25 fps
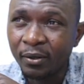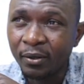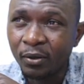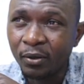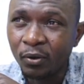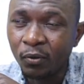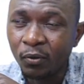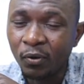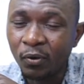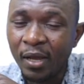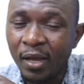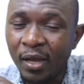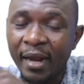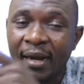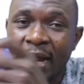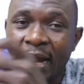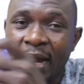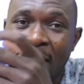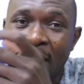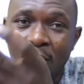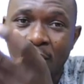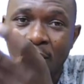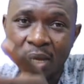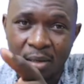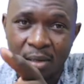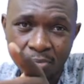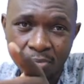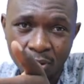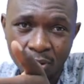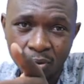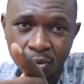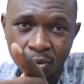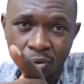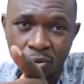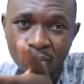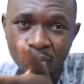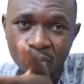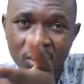we are now able
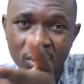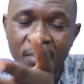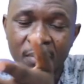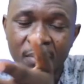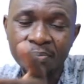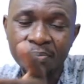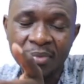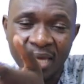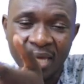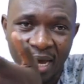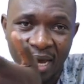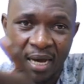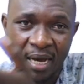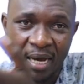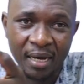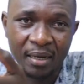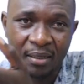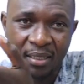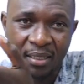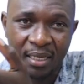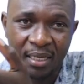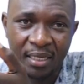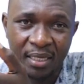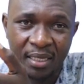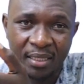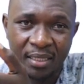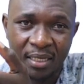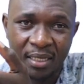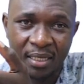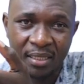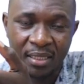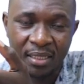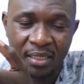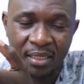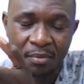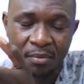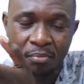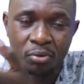to keep the
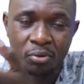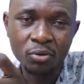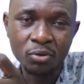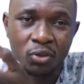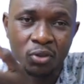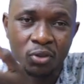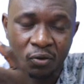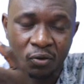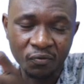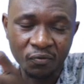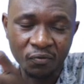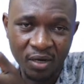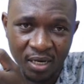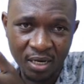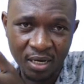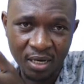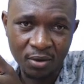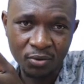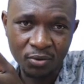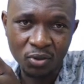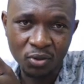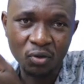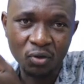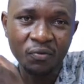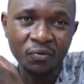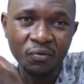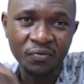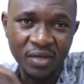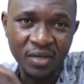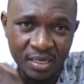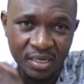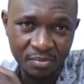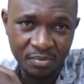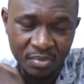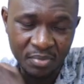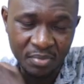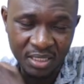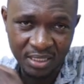books of accounts of
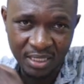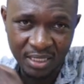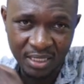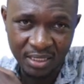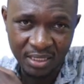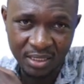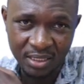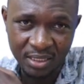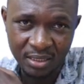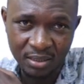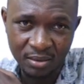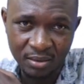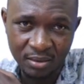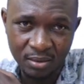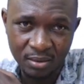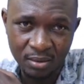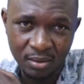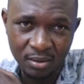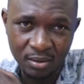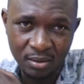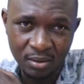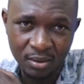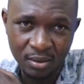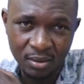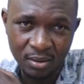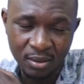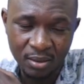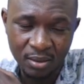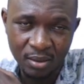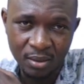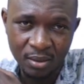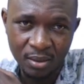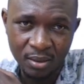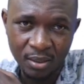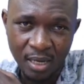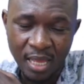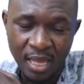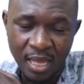any business.
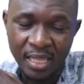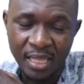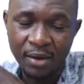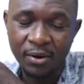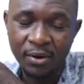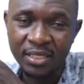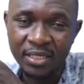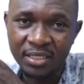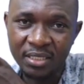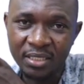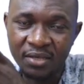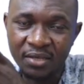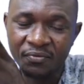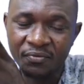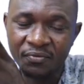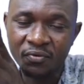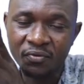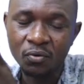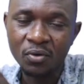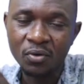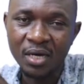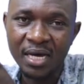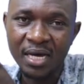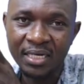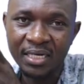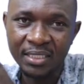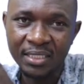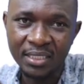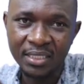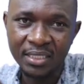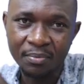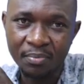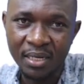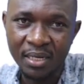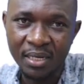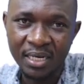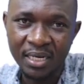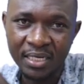Otherwise, if you can't
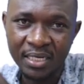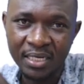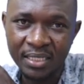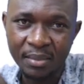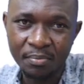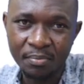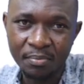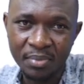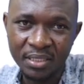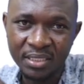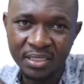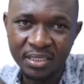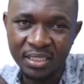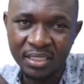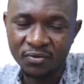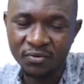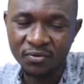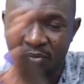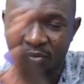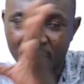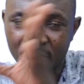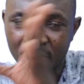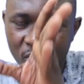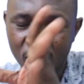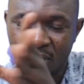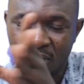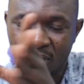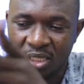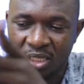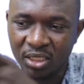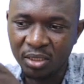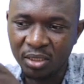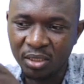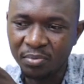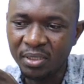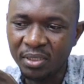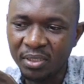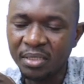separate the business from the
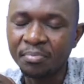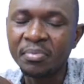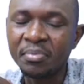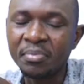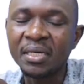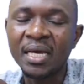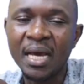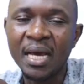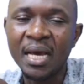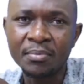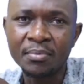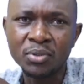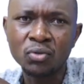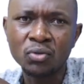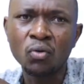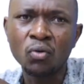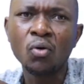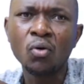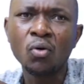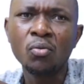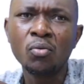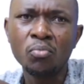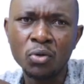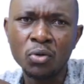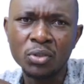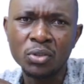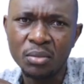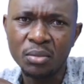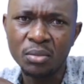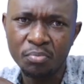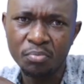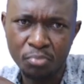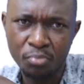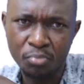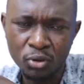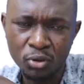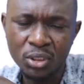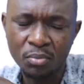ownership, it becomes almost
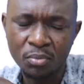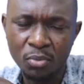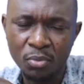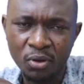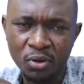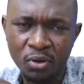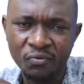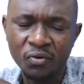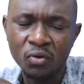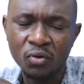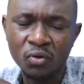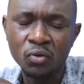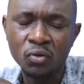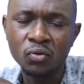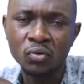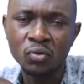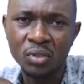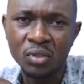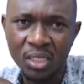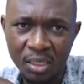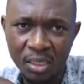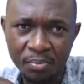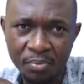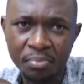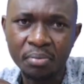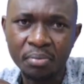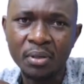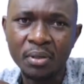impossible for you to keep